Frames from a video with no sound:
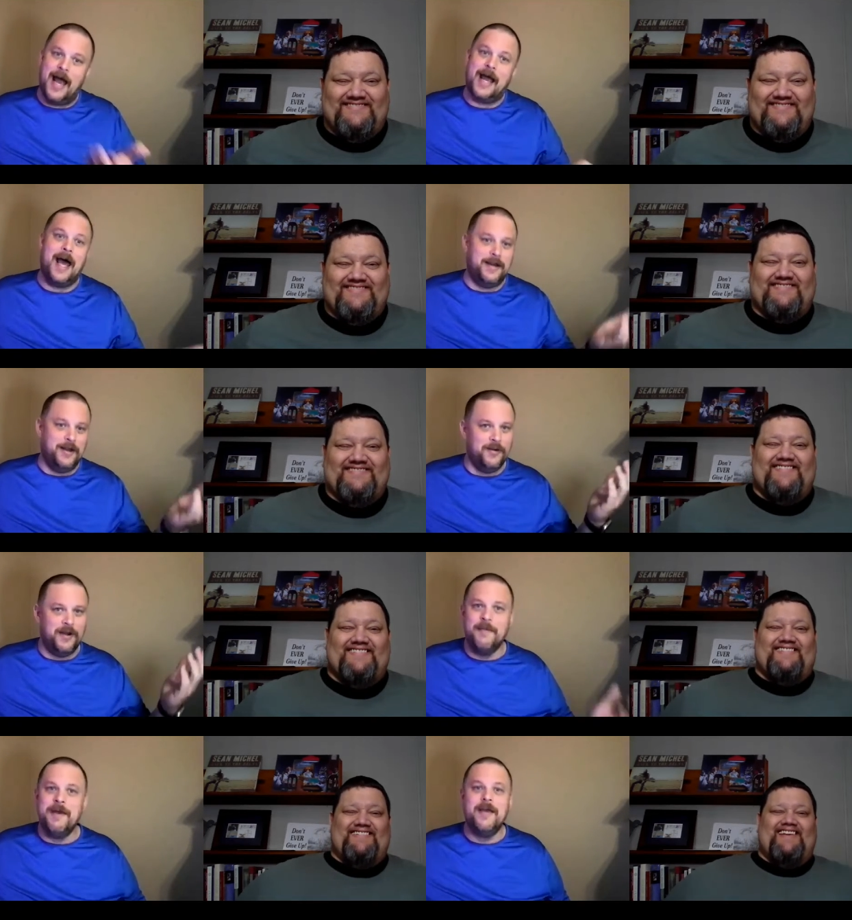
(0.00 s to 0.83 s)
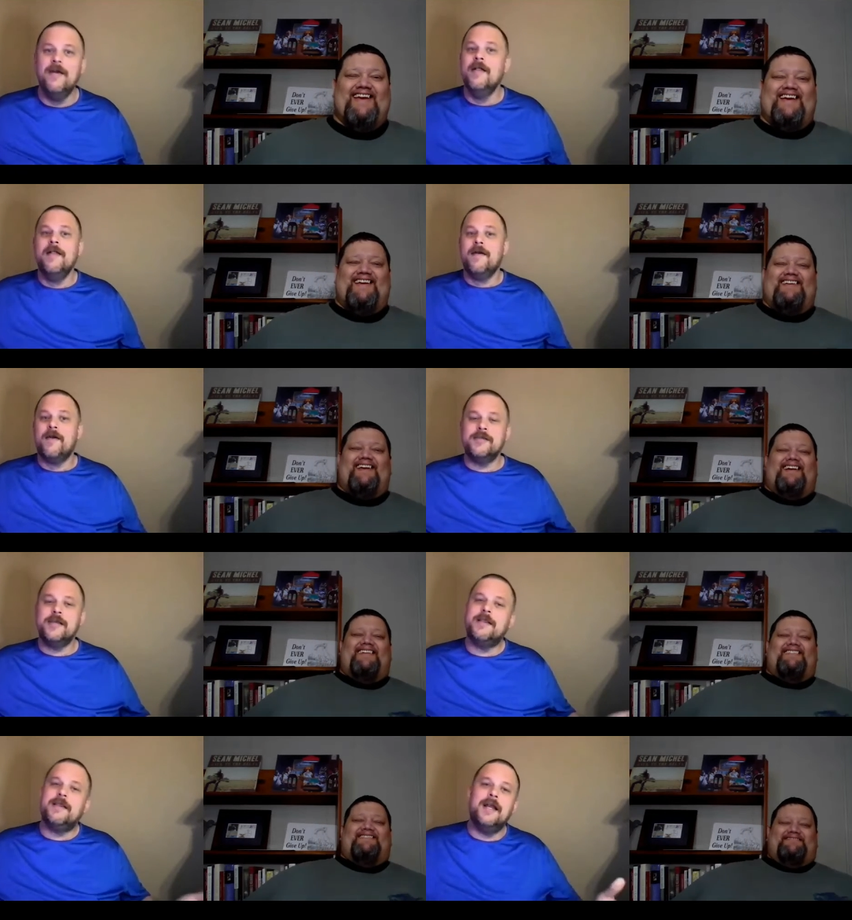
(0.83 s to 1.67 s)
Speaker 1: I gotta tell you. I mean, because
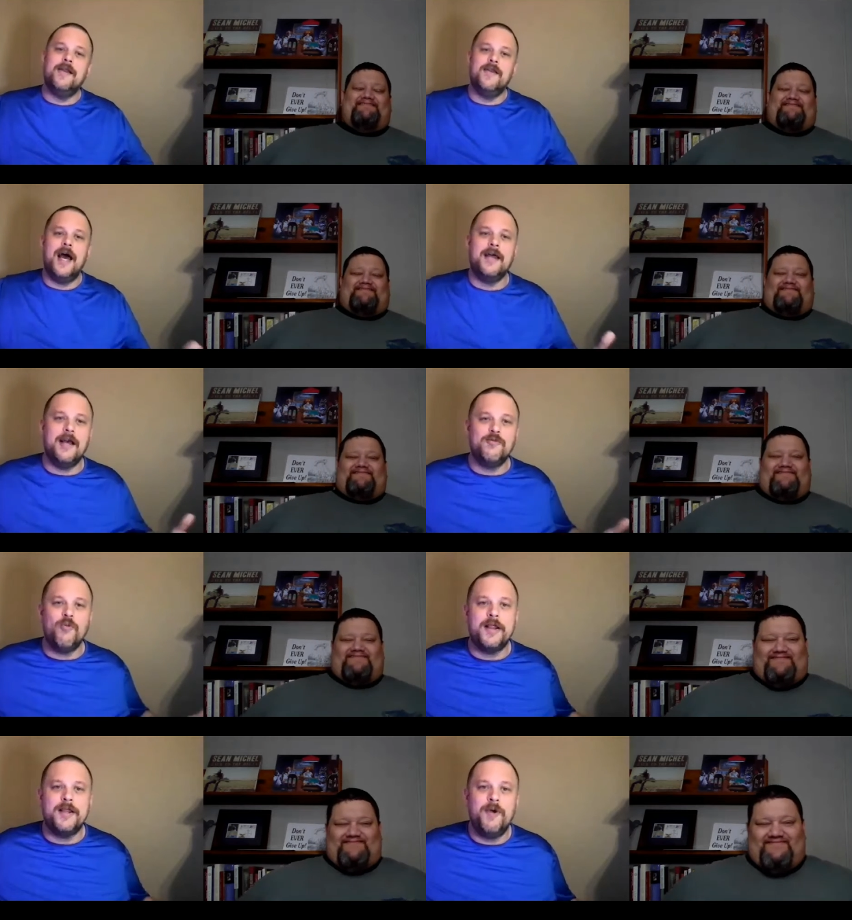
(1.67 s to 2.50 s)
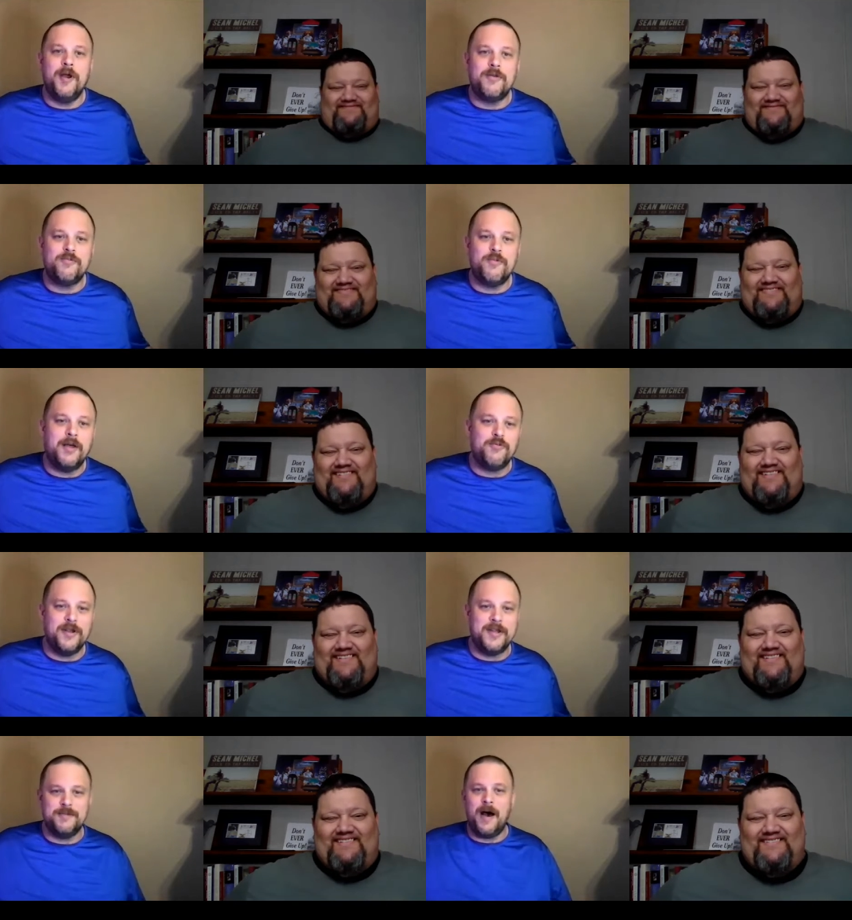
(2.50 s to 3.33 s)
yeah, yeah. at the end of the day, that's what the we just, that's
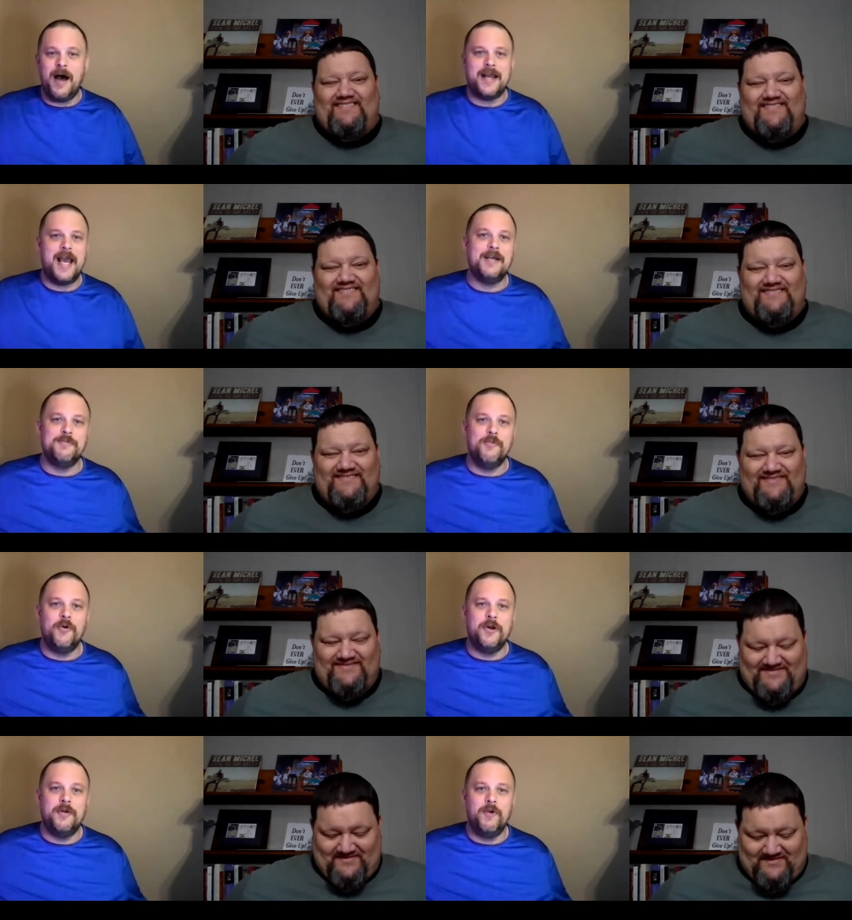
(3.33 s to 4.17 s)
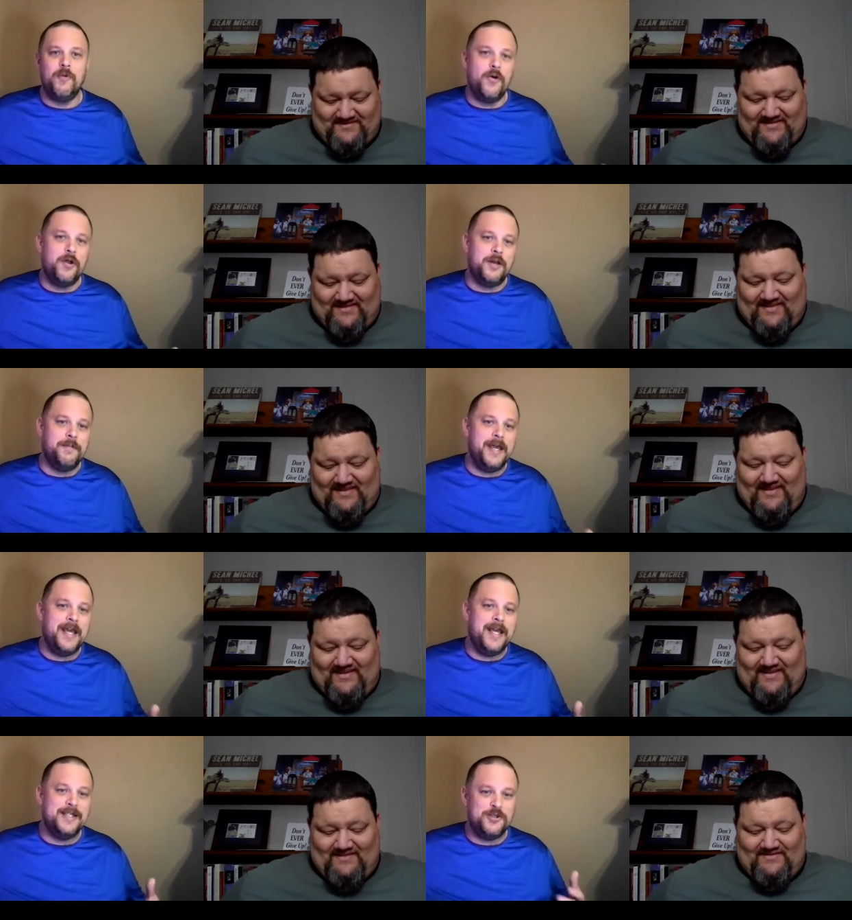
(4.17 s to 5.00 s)
what this podcast wanted we want it to
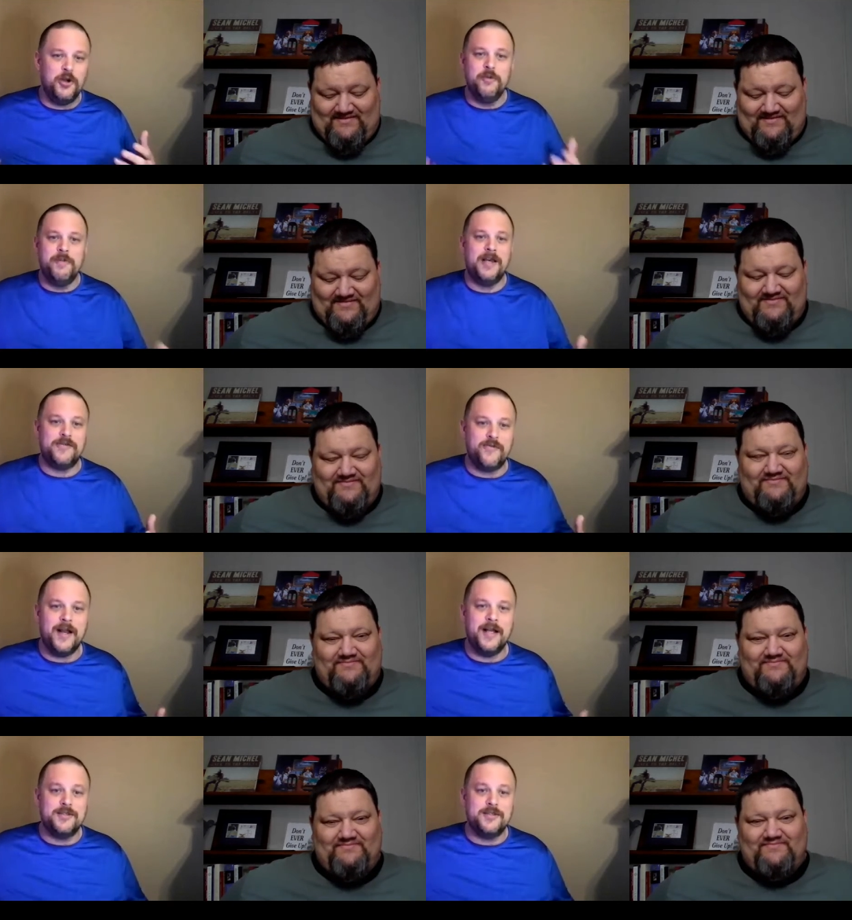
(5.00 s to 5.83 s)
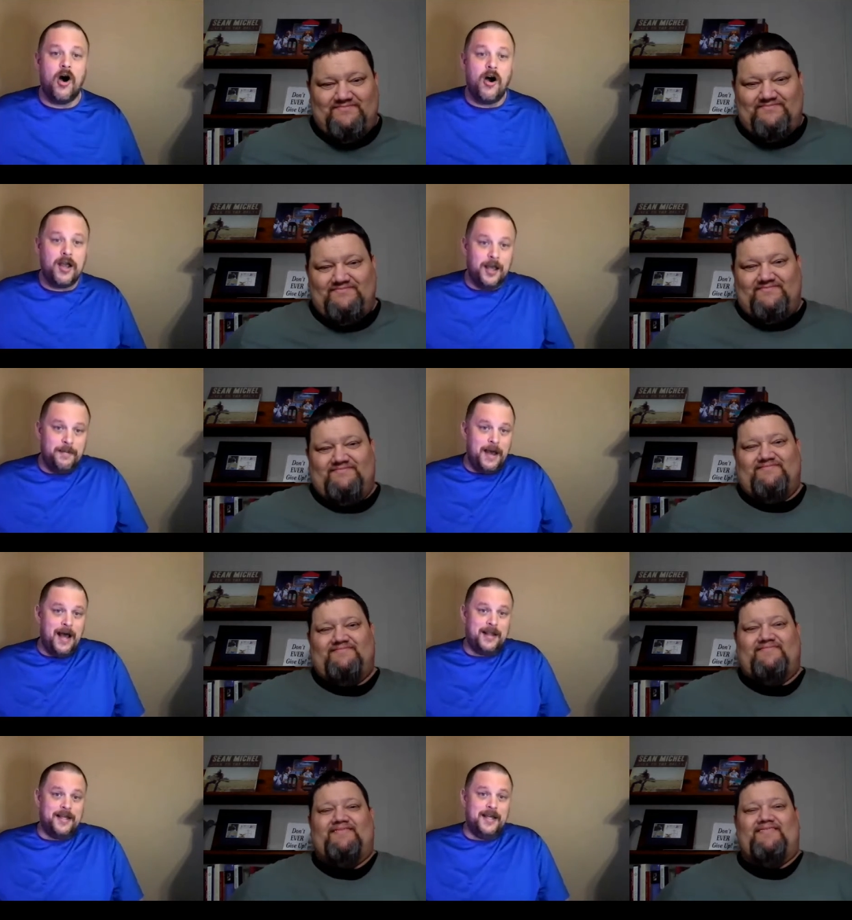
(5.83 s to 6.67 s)
be is two best friends talking
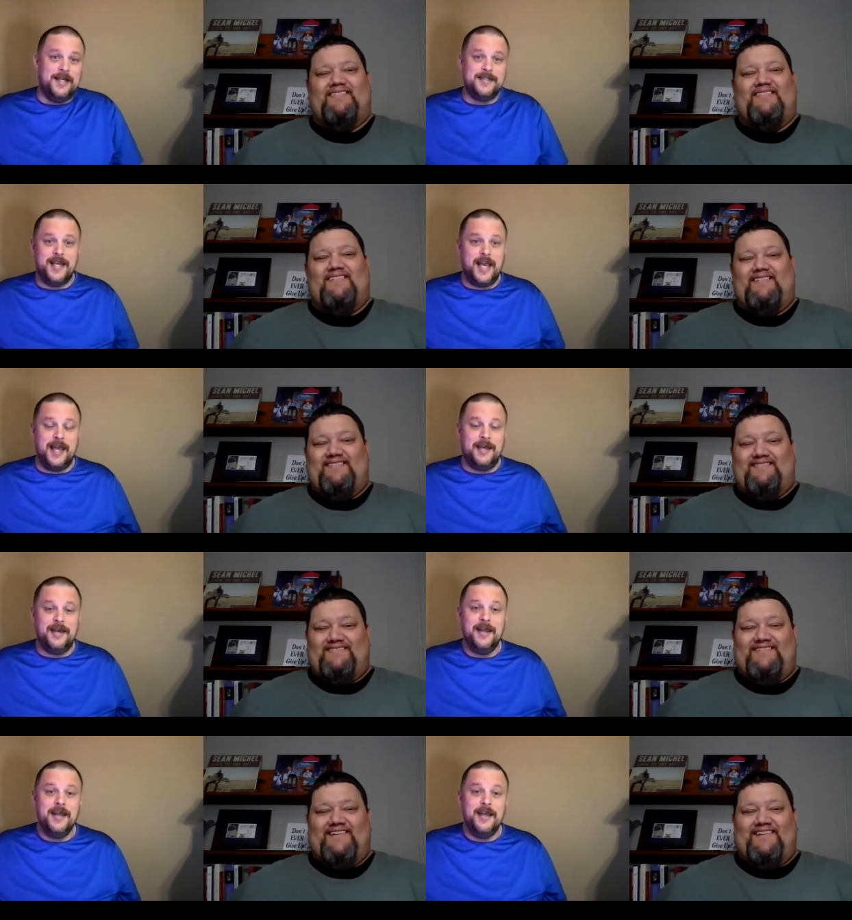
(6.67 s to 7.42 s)
about this. And